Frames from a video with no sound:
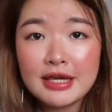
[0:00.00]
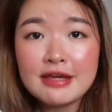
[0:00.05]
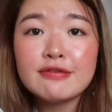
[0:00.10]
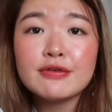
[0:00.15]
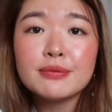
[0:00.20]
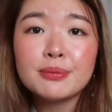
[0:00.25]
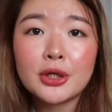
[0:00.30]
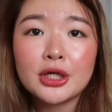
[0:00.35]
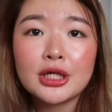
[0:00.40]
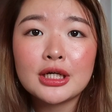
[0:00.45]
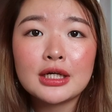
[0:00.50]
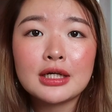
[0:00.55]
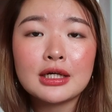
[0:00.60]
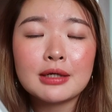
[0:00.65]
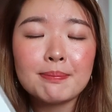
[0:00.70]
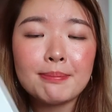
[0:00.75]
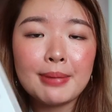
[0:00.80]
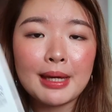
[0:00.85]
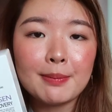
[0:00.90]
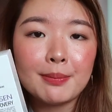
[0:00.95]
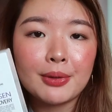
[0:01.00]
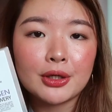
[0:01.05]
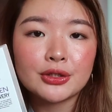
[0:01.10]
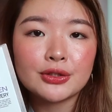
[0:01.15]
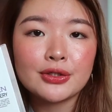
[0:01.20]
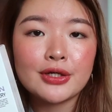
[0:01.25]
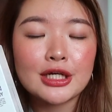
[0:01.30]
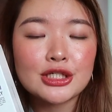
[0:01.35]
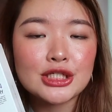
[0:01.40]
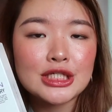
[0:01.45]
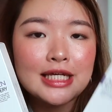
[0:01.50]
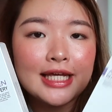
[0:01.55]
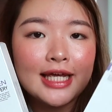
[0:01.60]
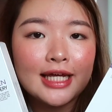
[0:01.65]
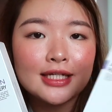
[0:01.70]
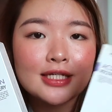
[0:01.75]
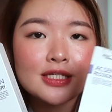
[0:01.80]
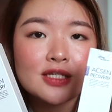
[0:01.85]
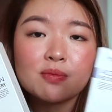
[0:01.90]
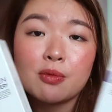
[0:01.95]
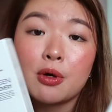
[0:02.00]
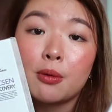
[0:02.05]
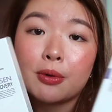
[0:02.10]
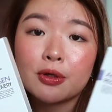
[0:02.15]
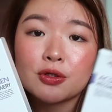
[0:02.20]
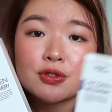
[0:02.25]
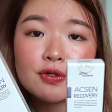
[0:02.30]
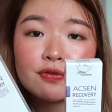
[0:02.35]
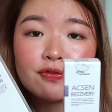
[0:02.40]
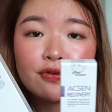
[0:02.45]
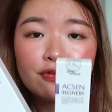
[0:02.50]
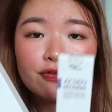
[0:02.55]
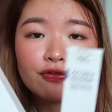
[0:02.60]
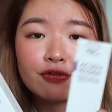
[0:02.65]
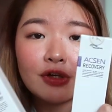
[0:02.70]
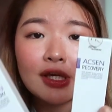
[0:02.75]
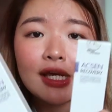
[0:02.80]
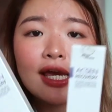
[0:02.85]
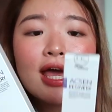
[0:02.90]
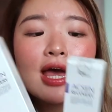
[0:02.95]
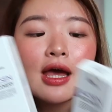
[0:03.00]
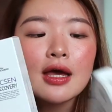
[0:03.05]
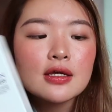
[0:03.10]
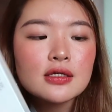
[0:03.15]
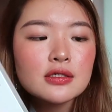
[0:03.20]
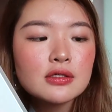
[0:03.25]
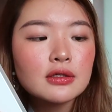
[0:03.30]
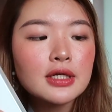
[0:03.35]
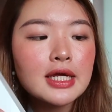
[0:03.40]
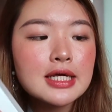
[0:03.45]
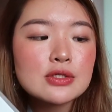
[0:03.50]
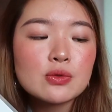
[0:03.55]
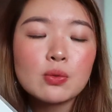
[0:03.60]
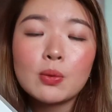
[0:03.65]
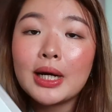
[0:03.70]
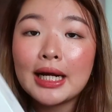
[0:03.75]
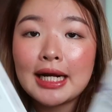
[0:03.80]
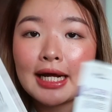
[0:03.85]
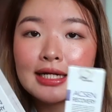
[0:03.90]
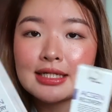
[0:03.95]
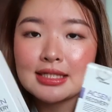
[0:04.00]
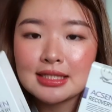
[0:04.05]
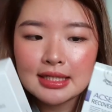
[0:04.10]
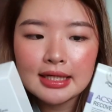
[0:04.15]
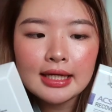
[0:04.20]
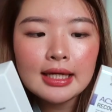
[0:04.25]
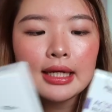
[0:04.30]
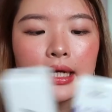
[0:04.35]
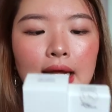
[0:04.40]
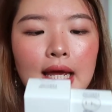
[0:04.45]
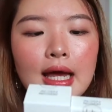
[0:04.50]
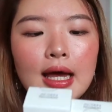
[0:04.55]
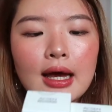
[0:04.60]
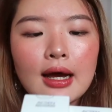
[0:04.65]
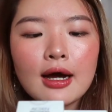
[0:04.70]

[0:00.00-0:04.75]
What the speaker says: If you bought a big bottle, you actually get the small bottle for free. So that's what I did.